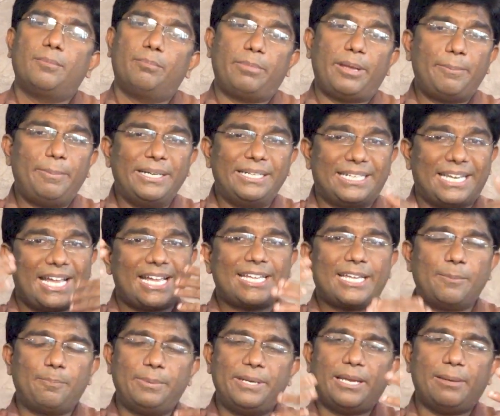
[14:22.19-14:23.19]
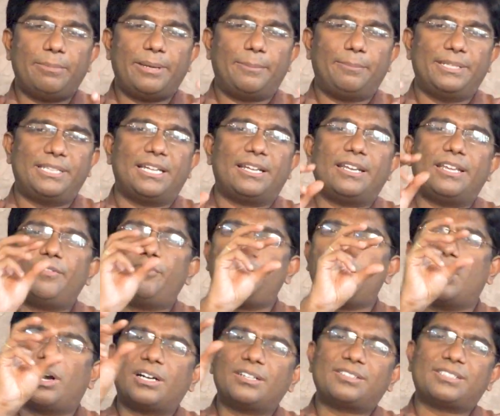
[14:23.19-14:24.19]
Maybe tachypnea may be there. If
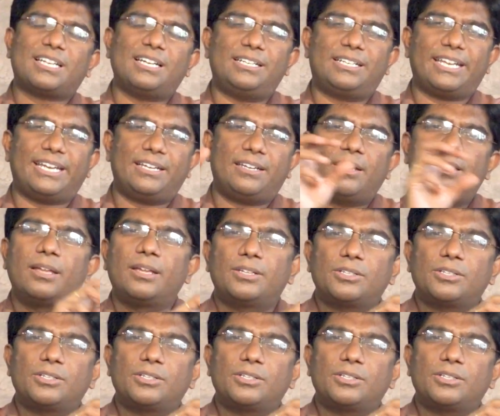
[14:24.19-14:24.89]
you auscultate,